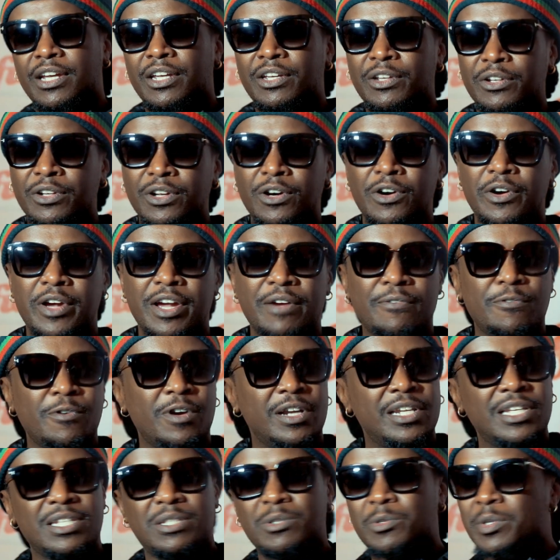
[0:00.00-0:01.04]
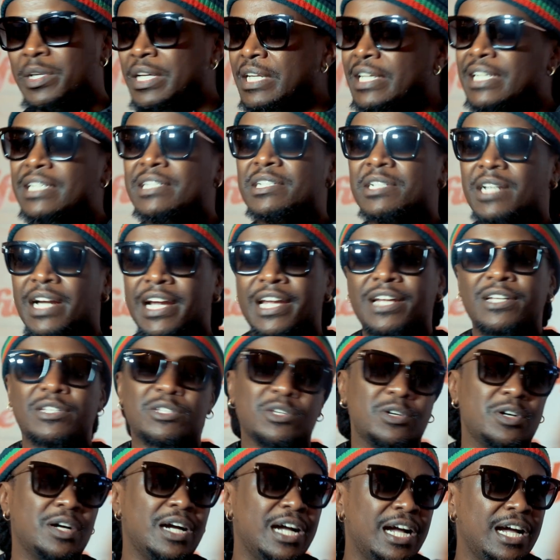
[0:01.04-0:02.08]
you know, everyone is really trying
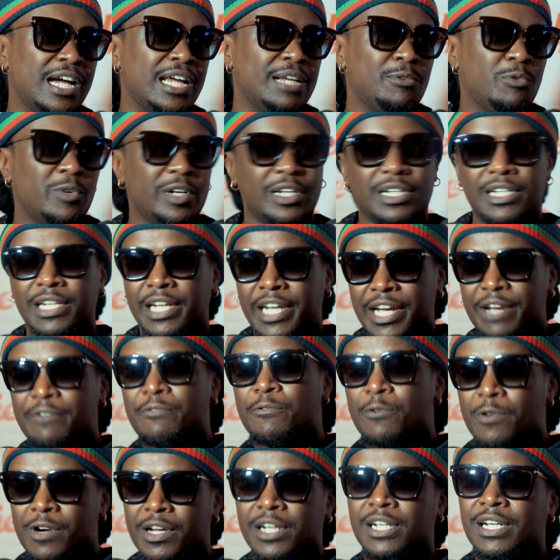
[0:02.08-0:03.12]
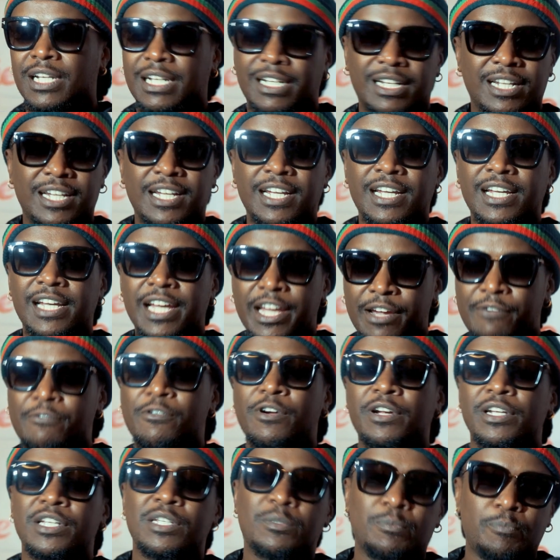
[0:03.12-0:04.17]
so hard when everyone
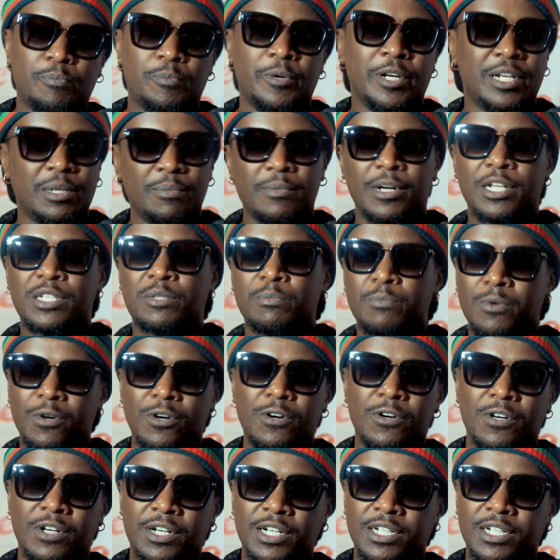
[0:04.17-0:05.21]
is pretty much broke.